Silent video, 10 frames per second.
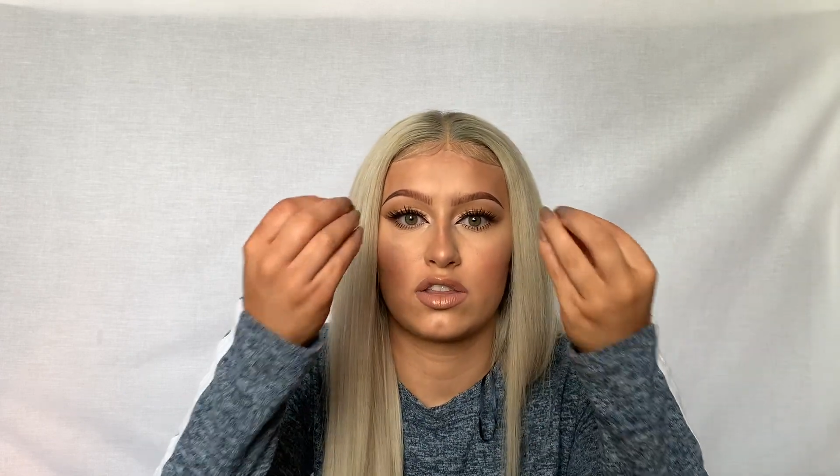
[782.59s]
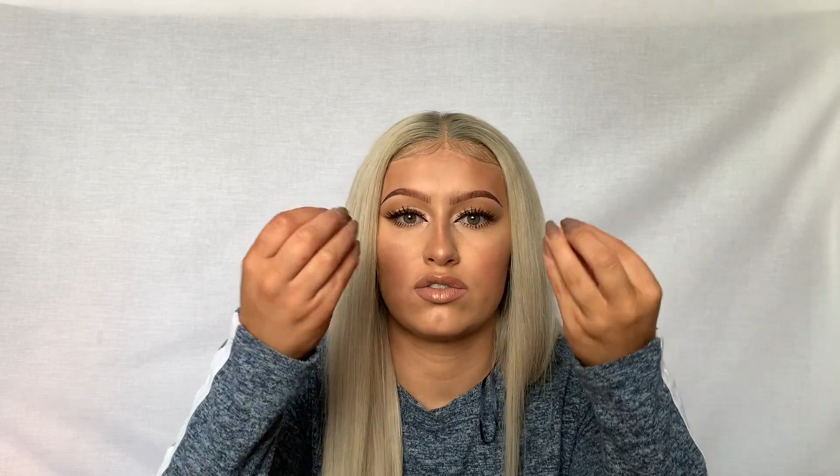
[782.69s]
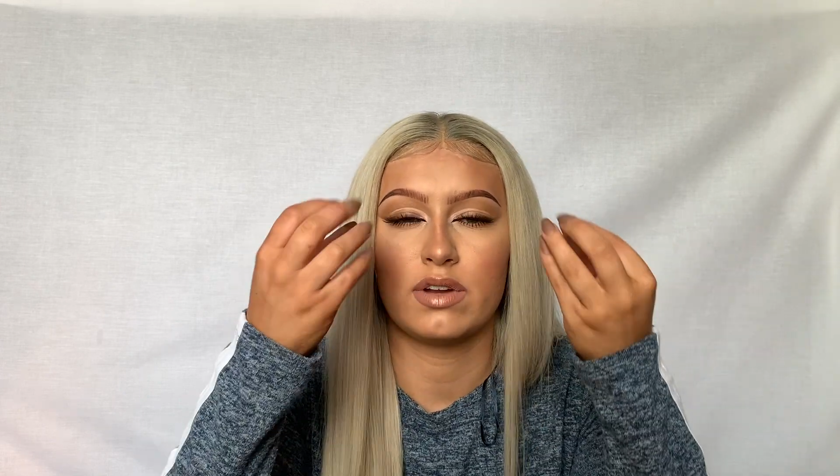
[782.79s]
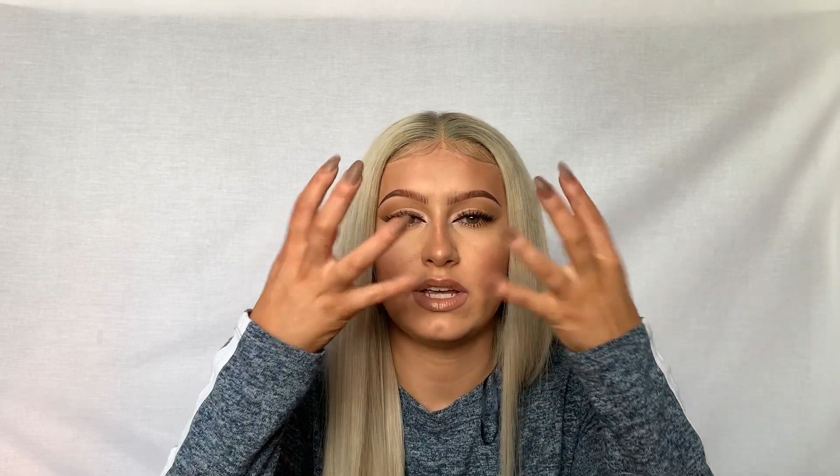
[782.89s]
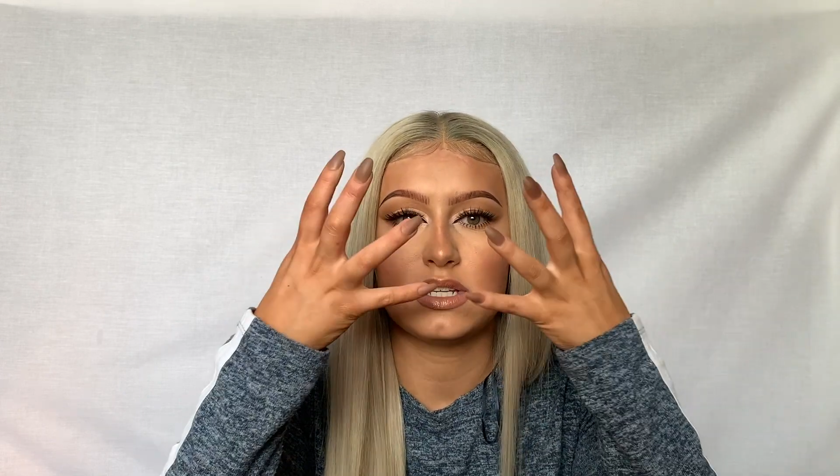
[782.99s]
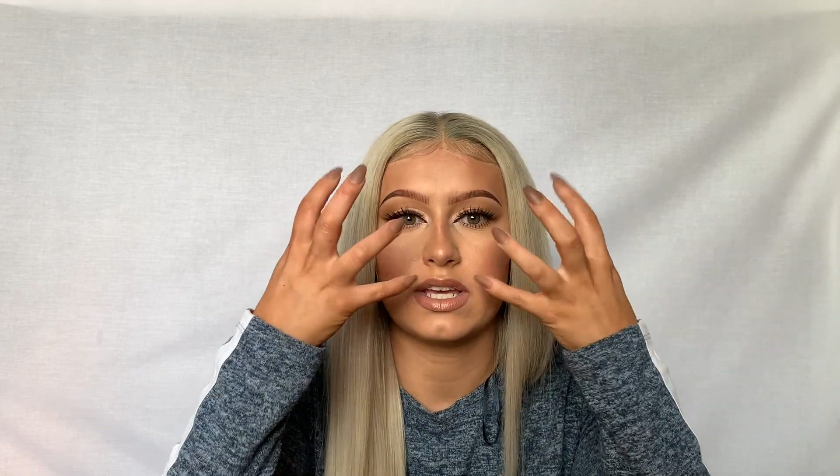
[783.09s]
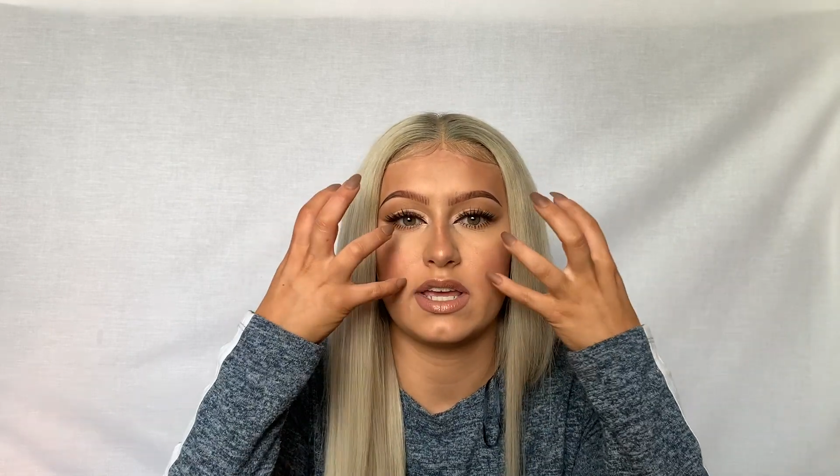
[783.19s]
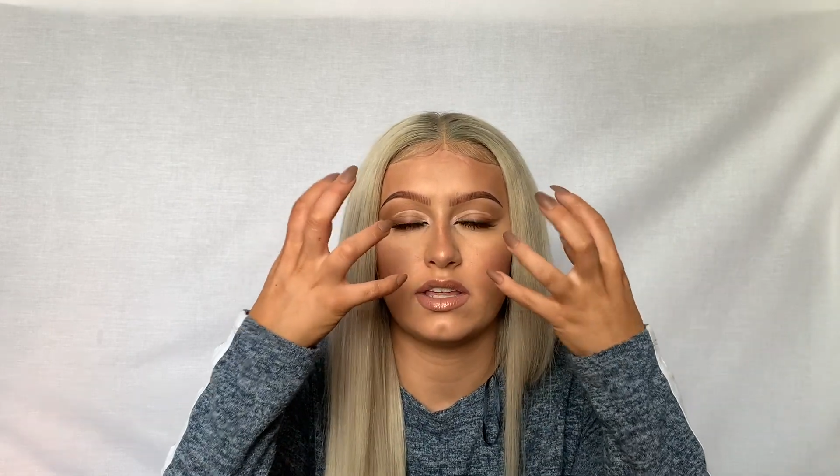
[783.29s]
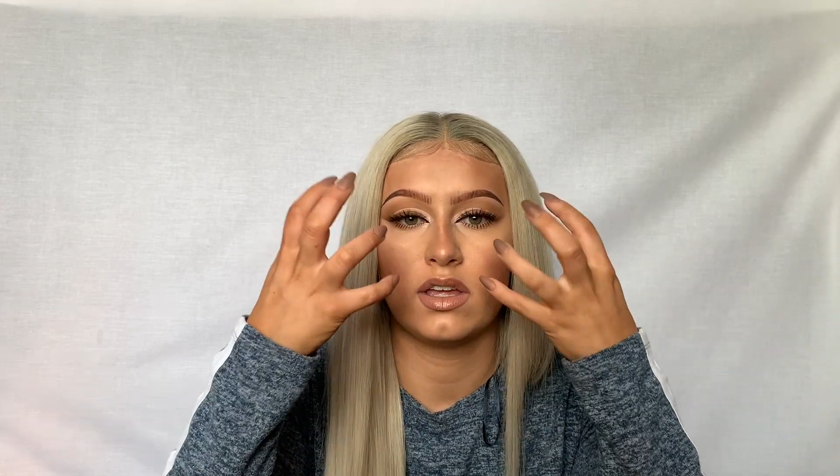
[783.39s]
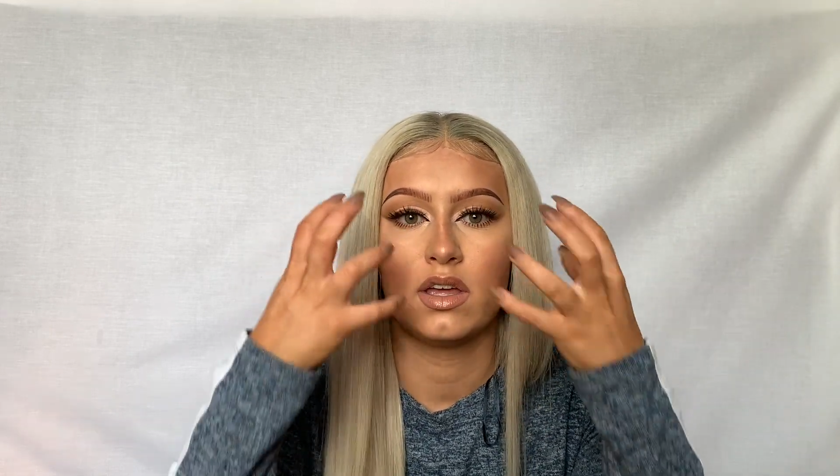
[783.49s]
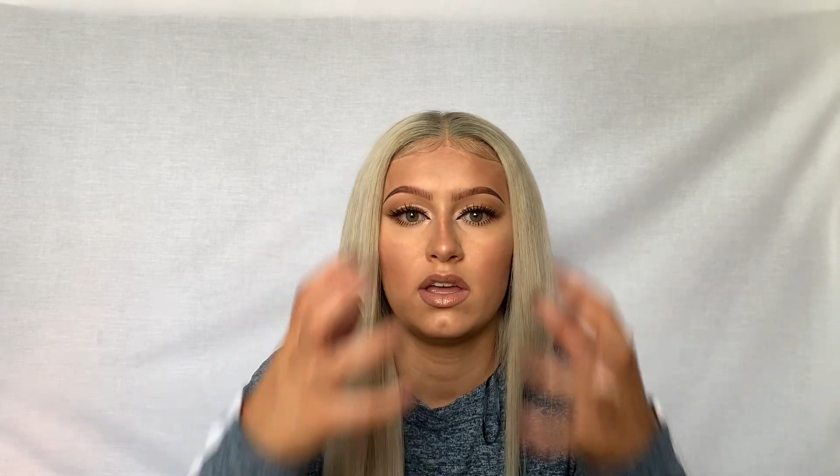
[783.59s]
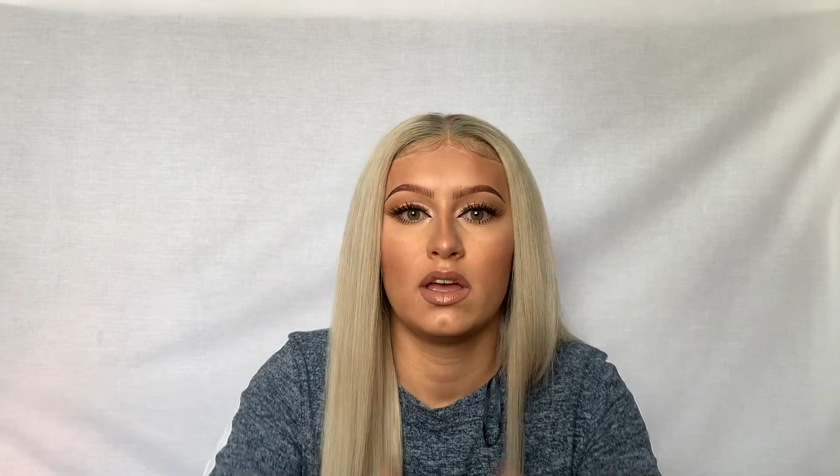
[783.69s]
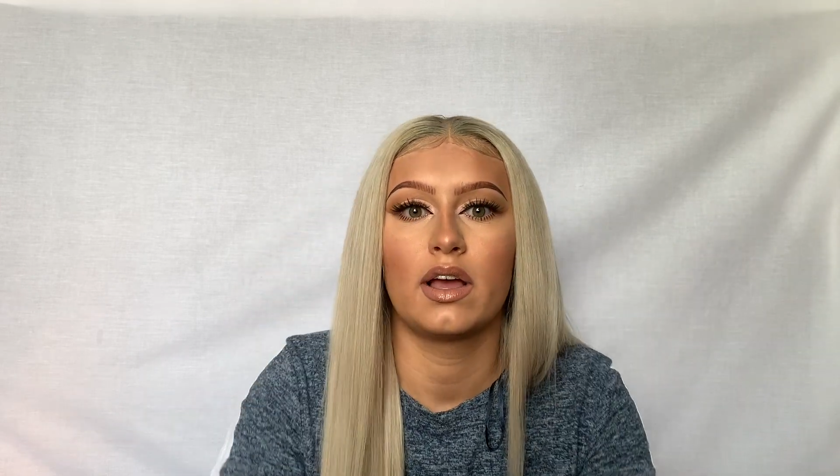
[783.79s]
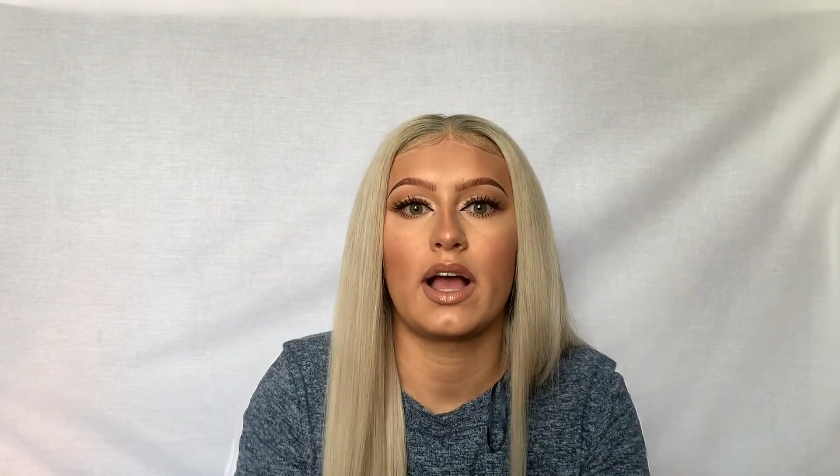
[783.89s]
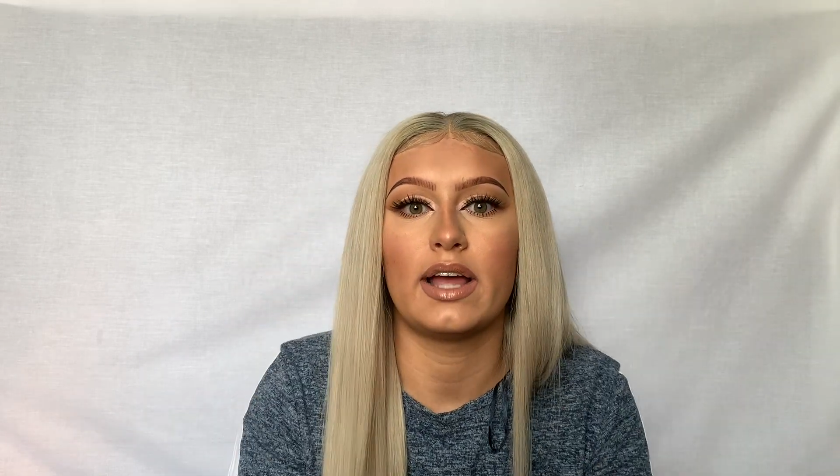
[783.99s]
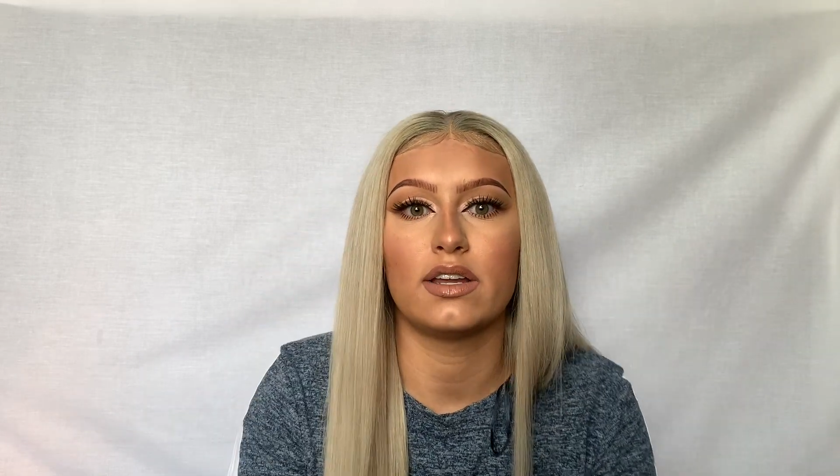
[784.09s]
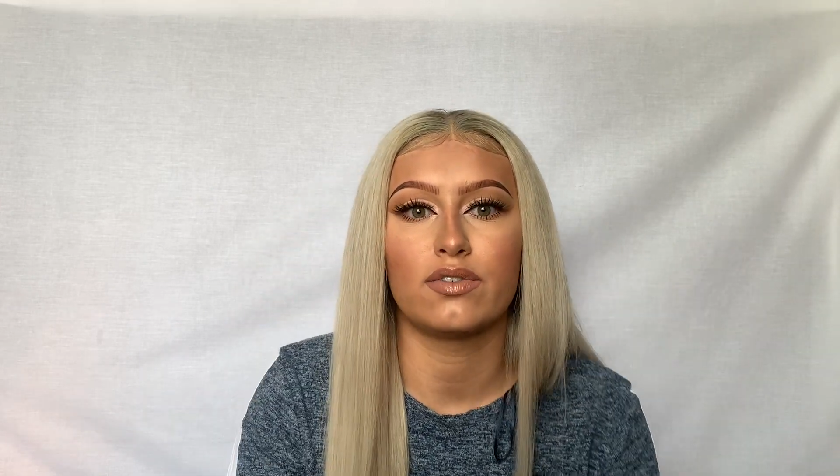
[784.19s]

3D kind of